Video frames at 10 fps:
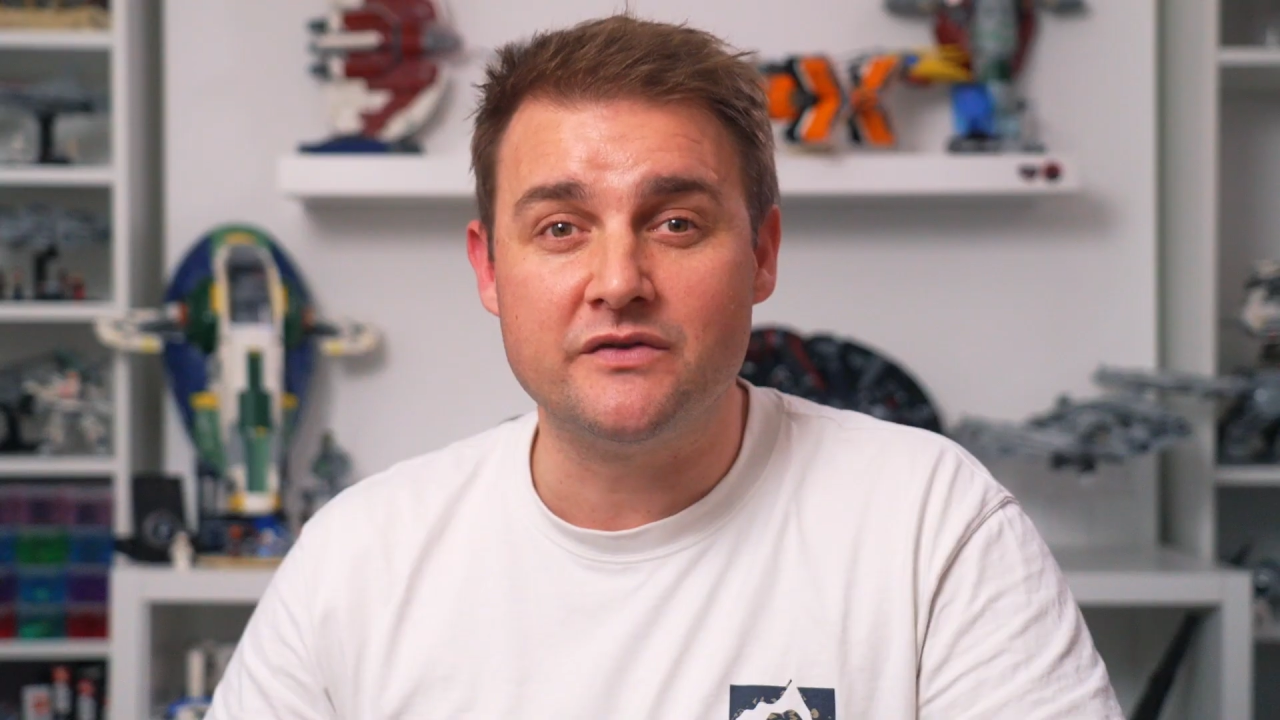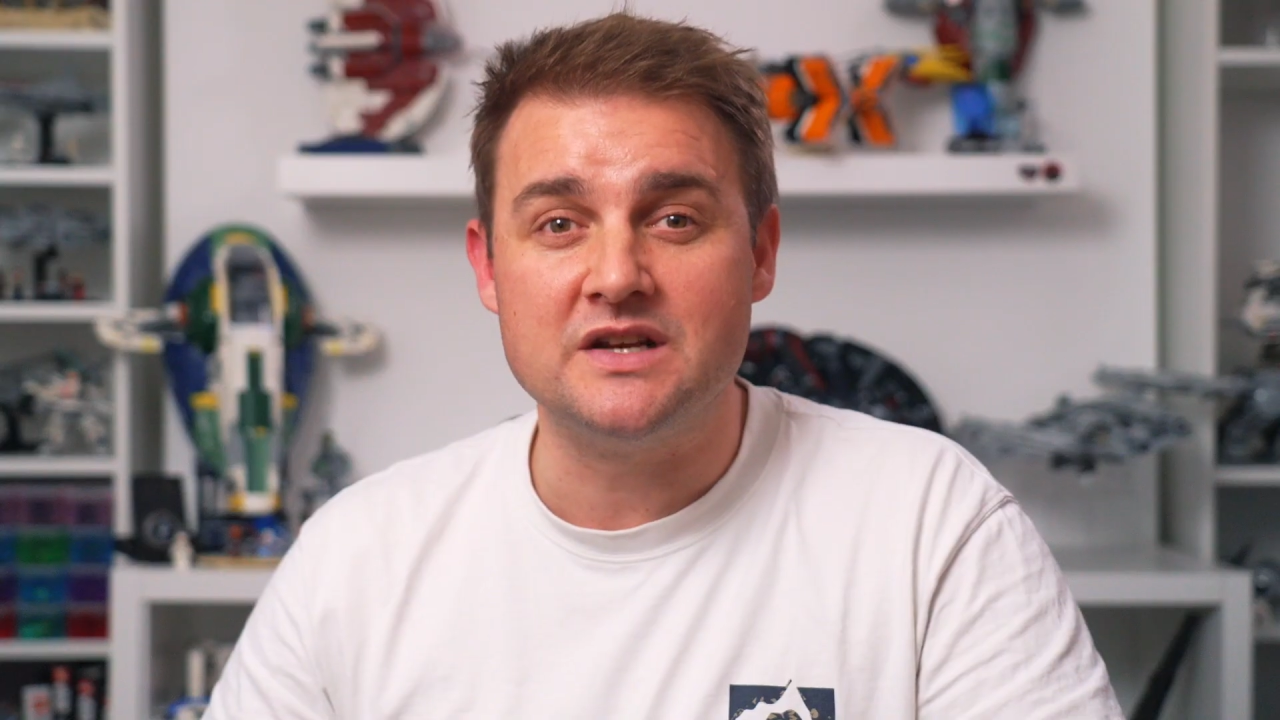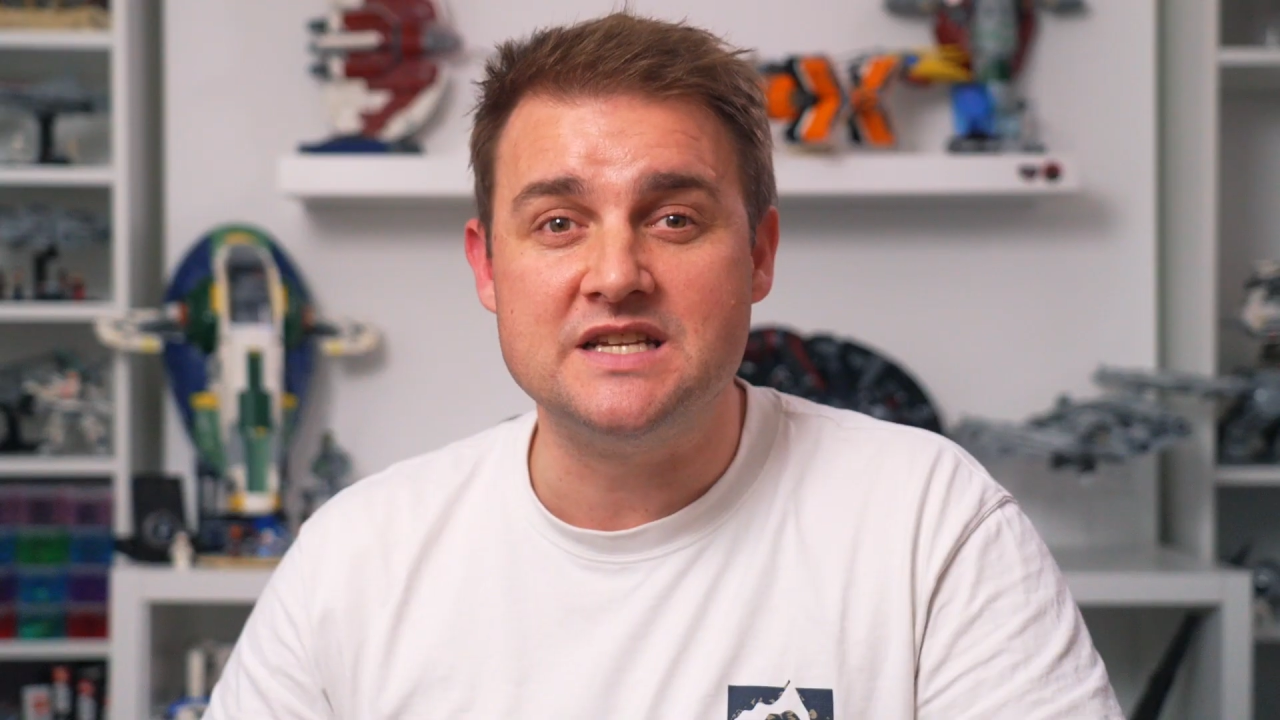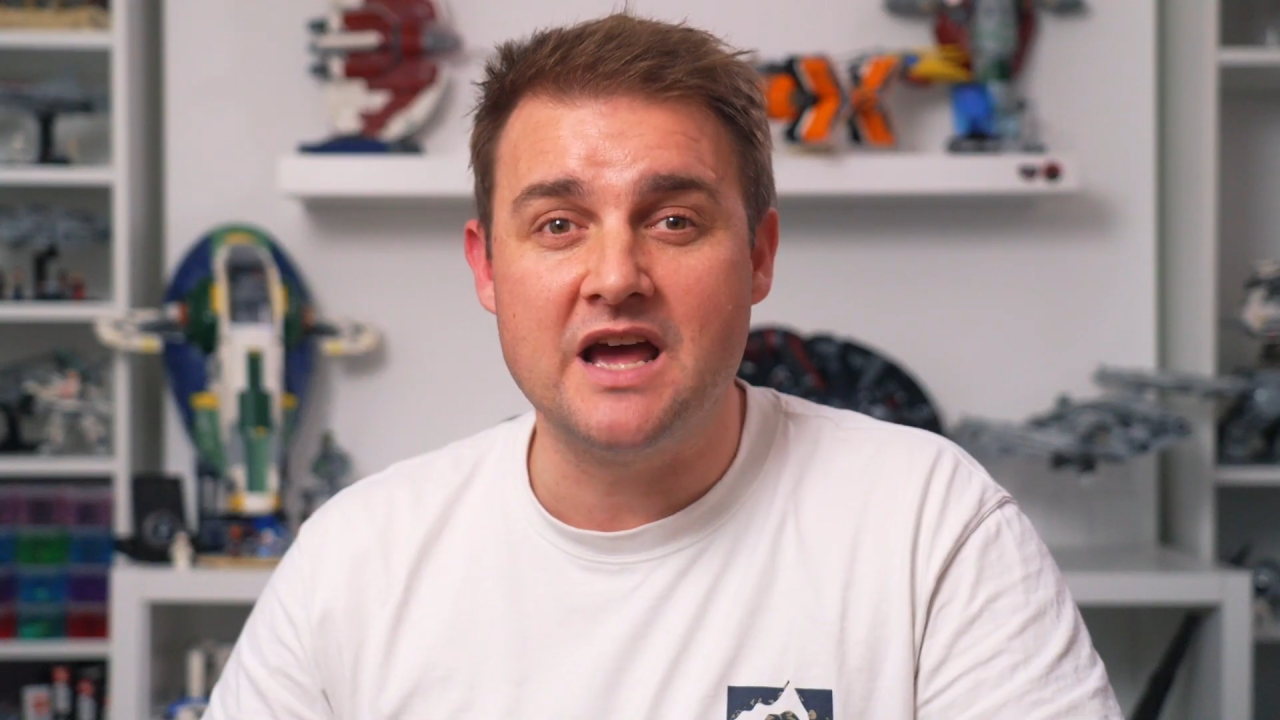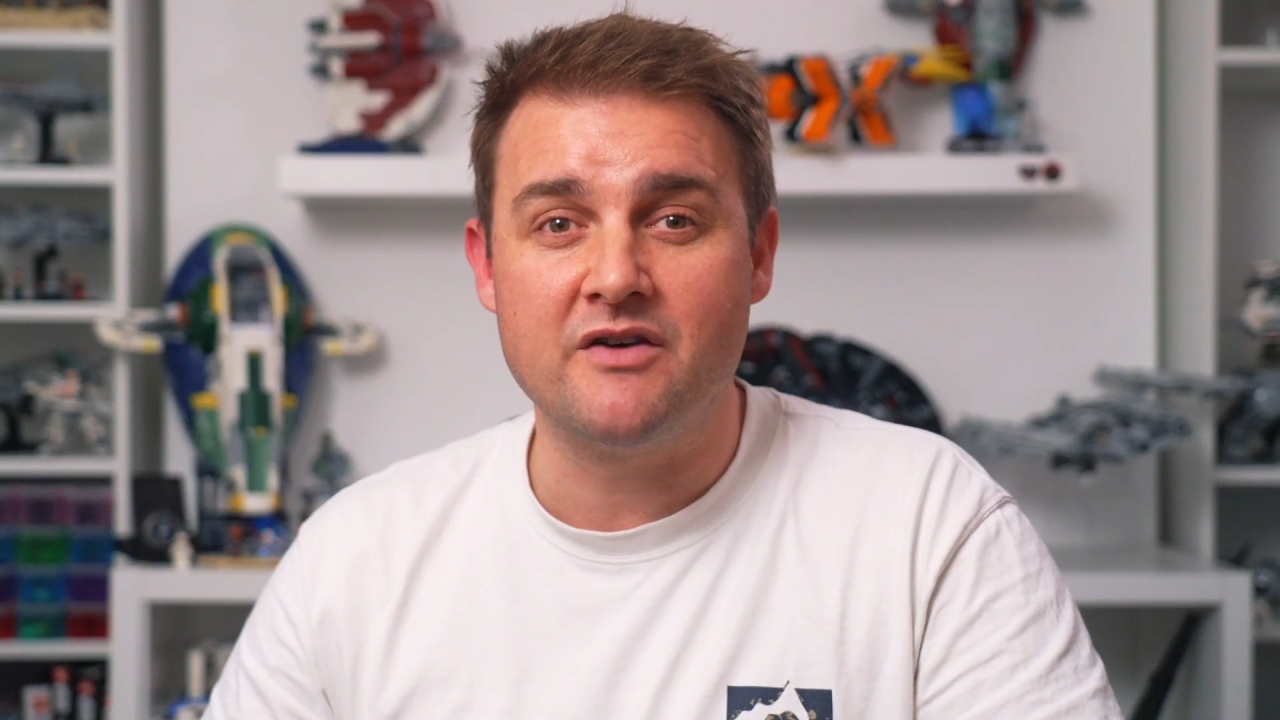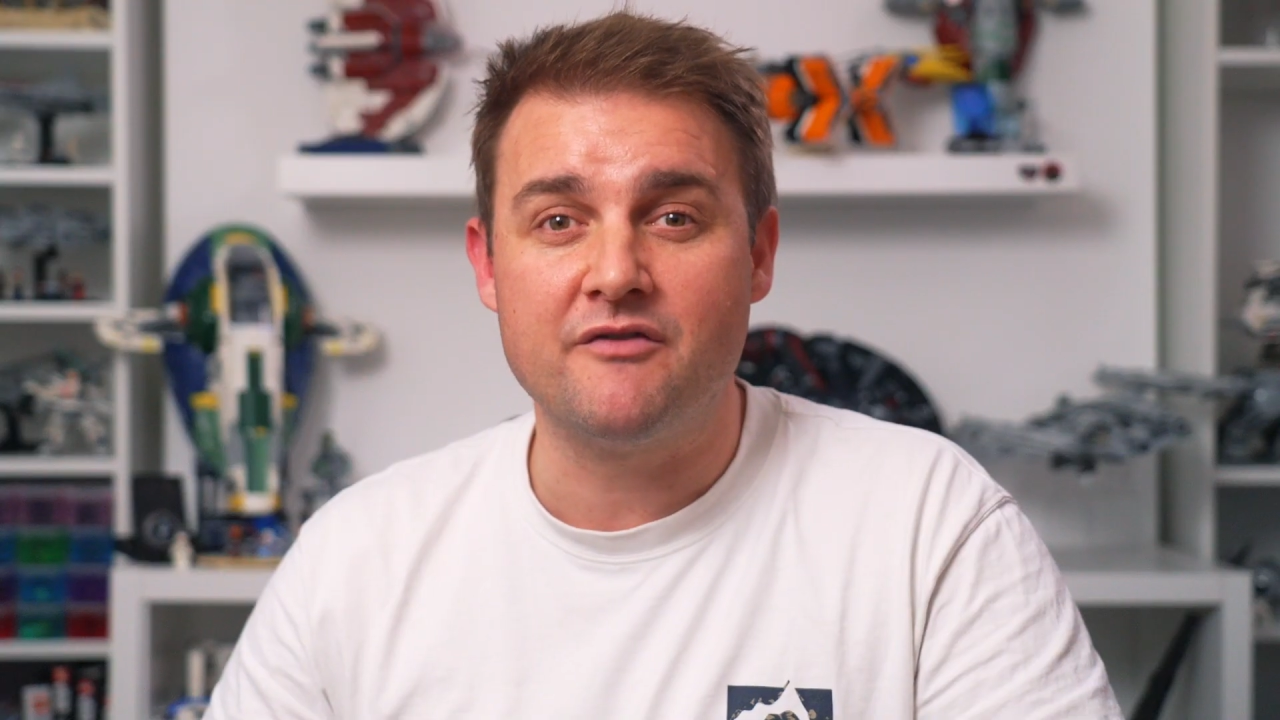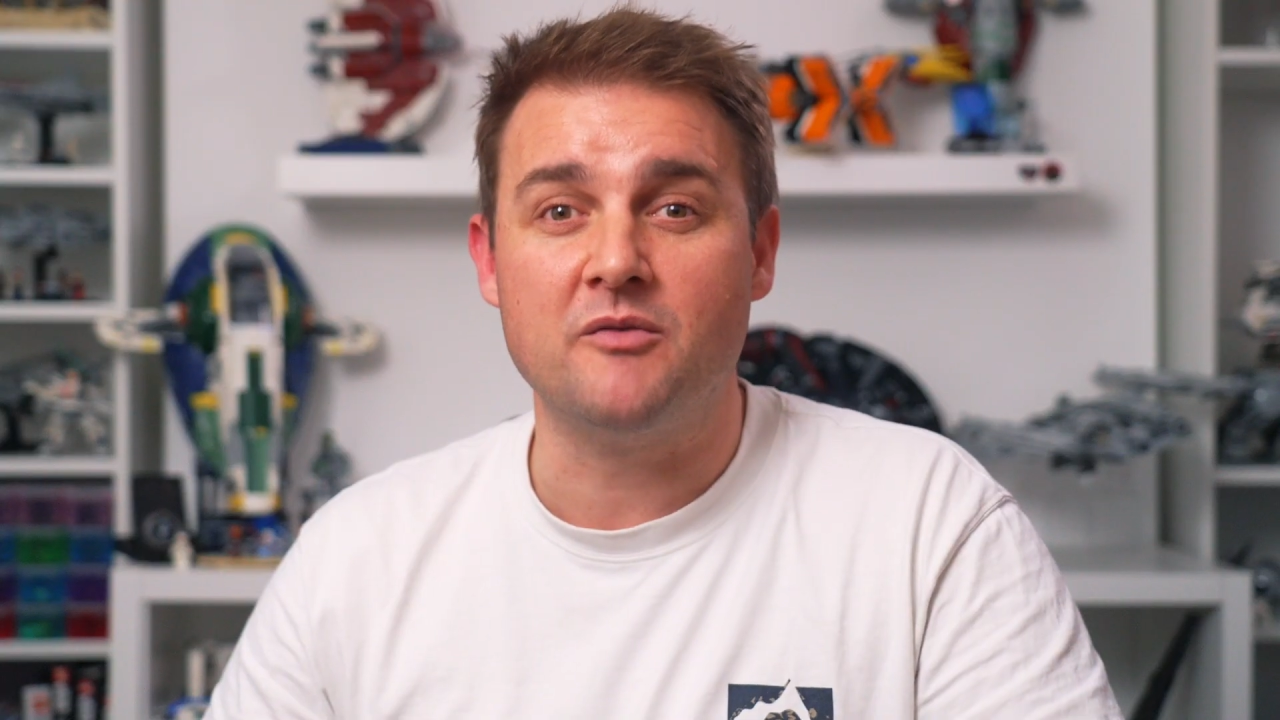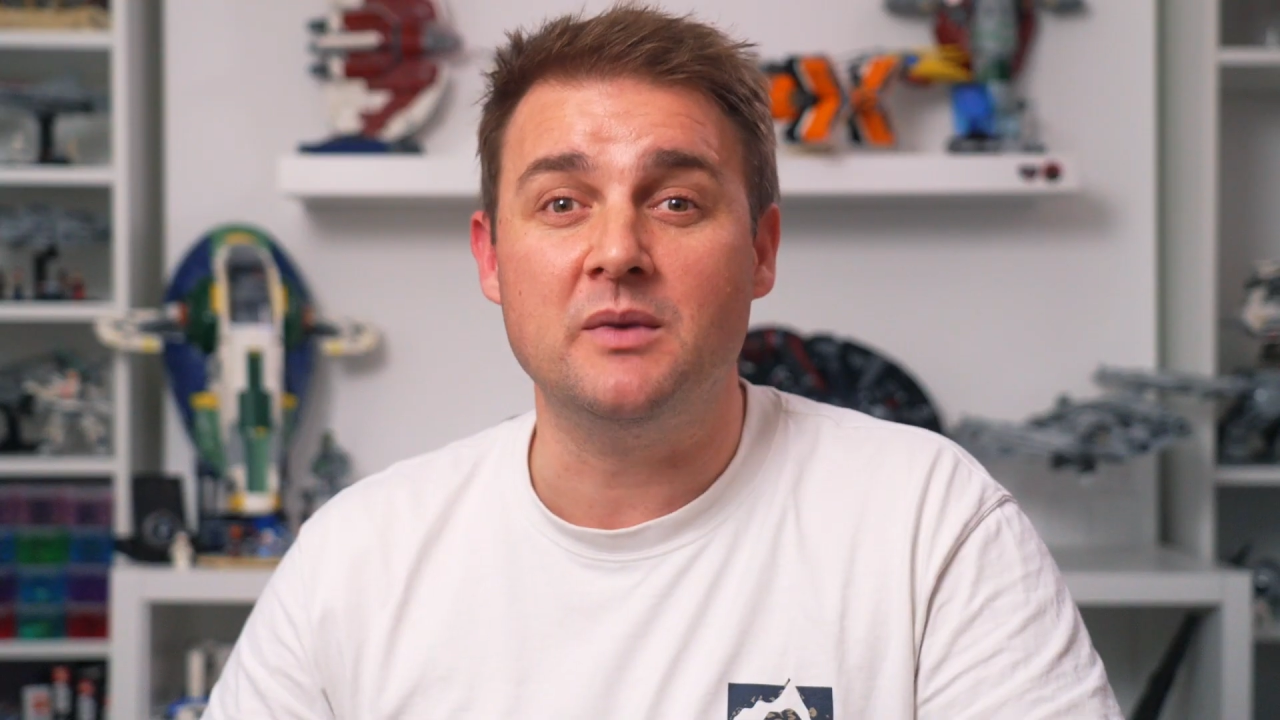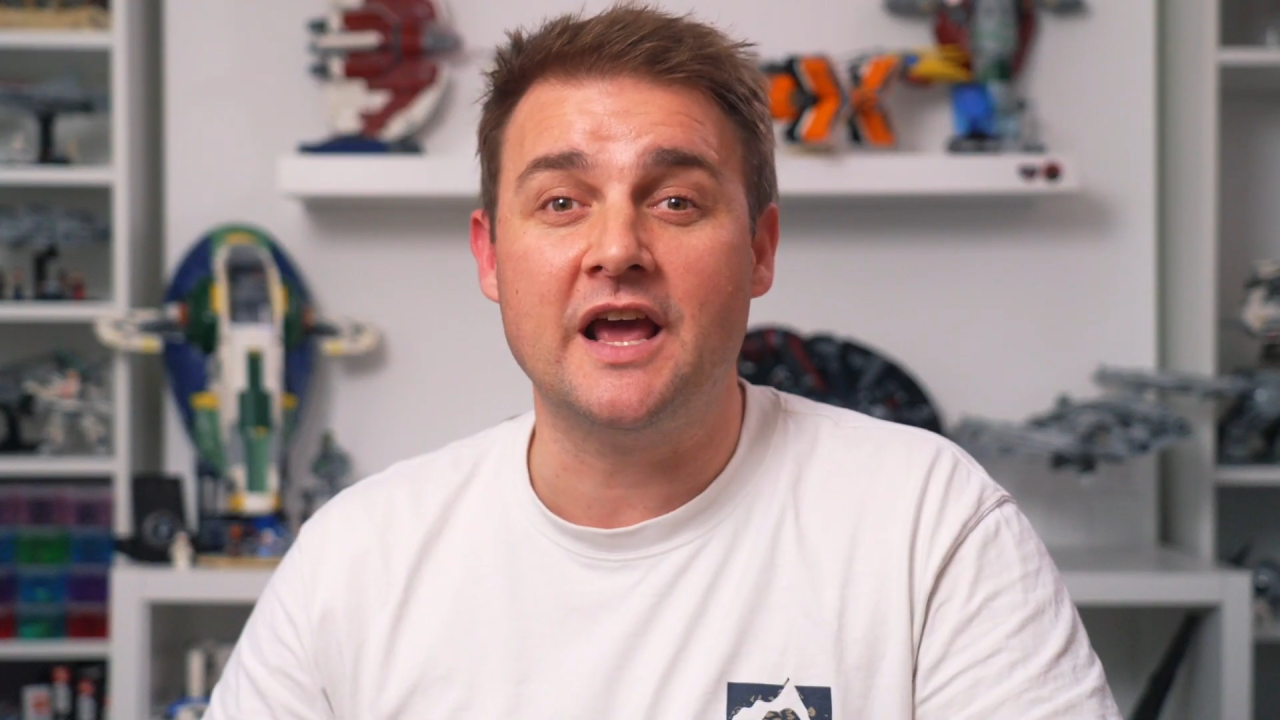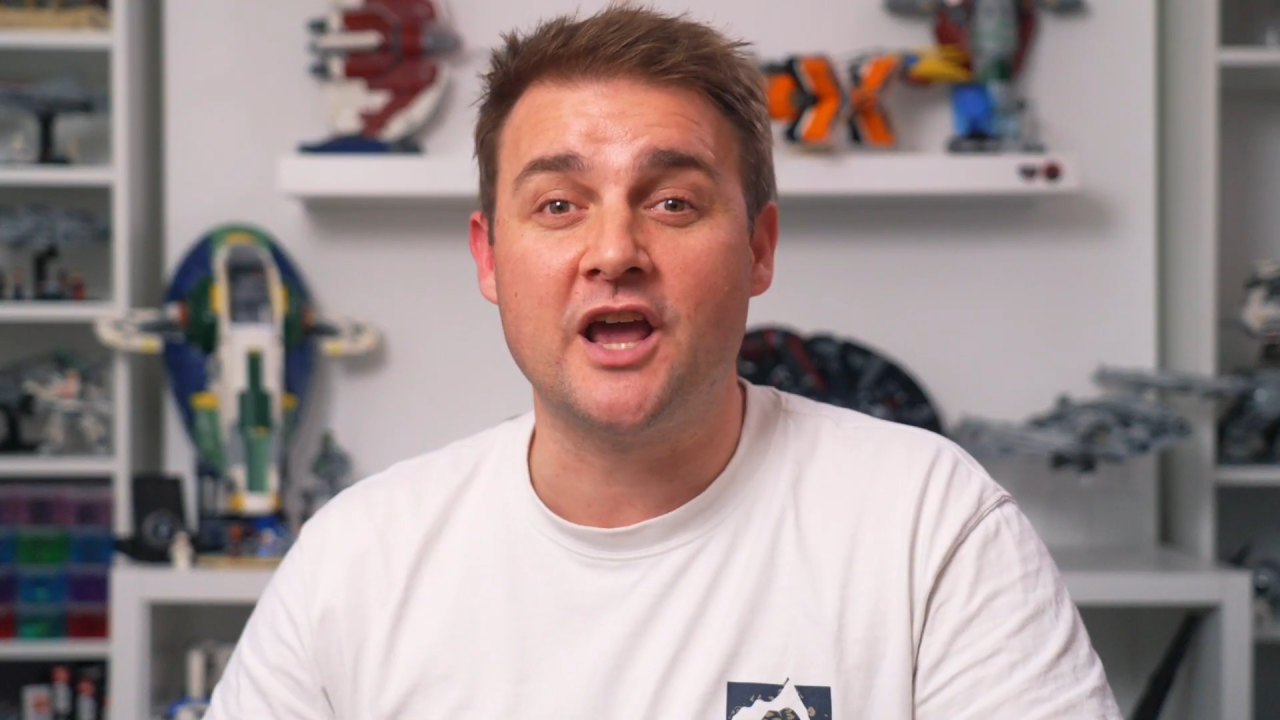endeavour
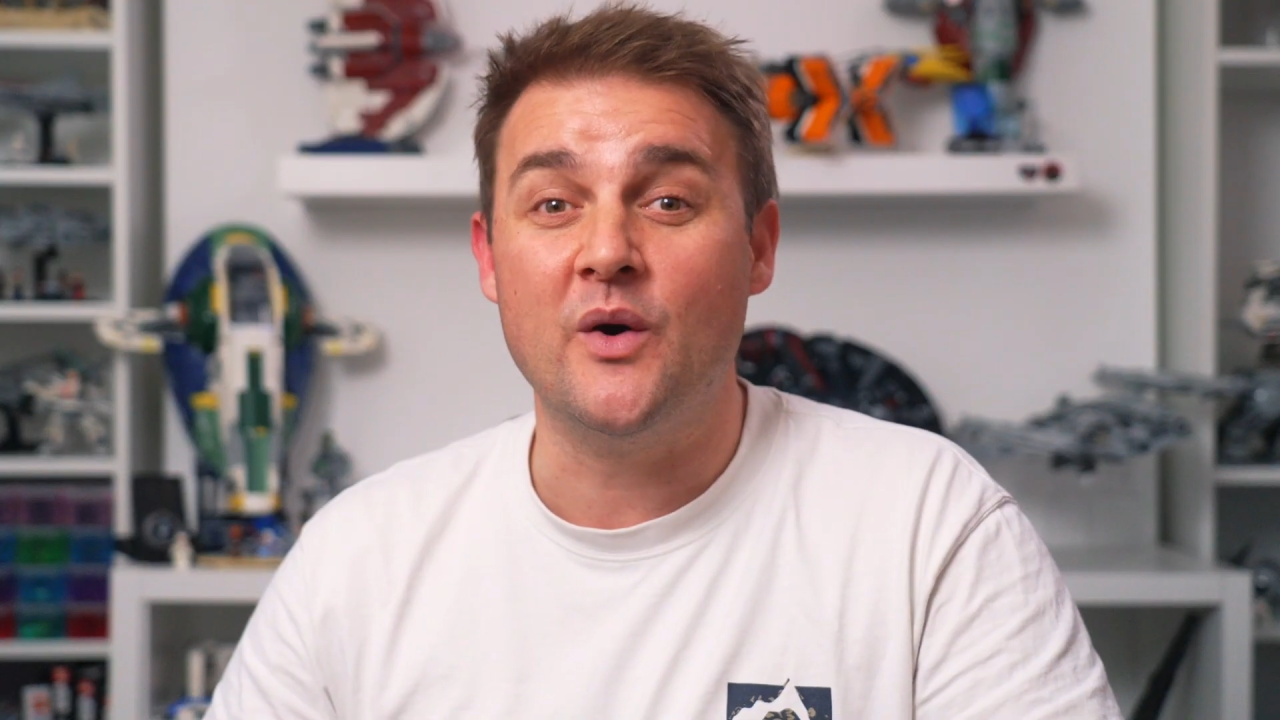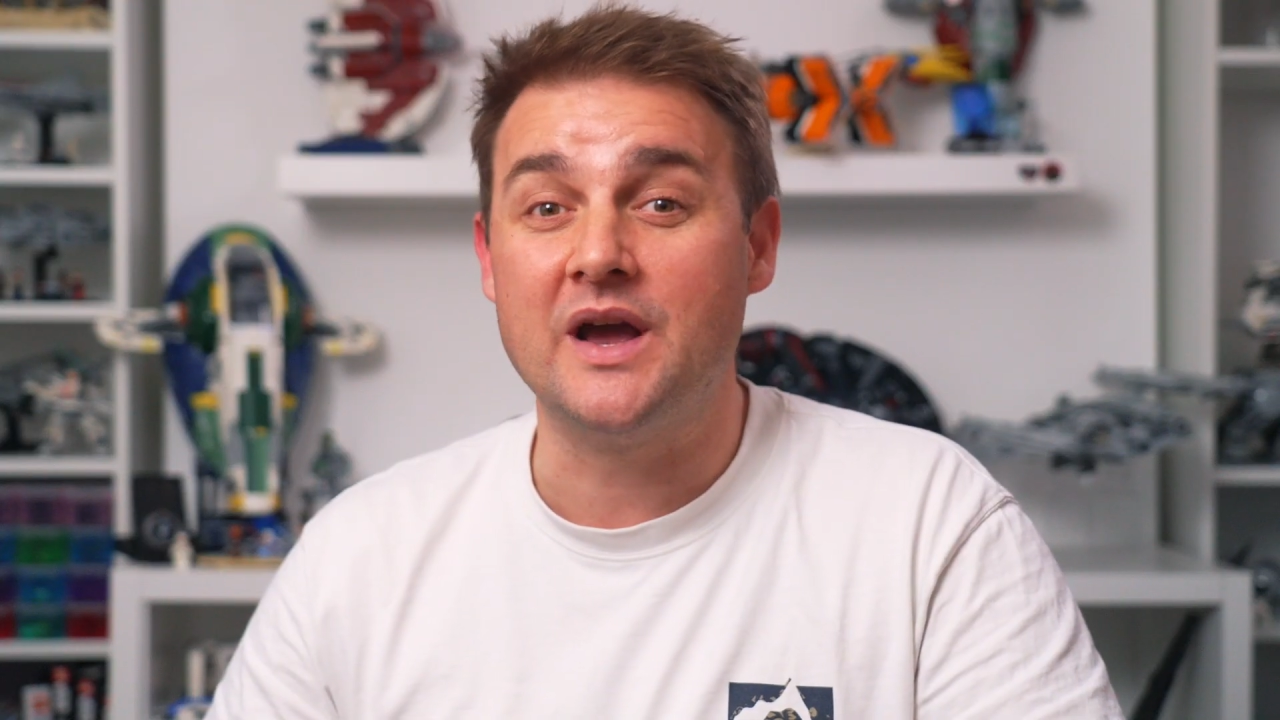from LEGO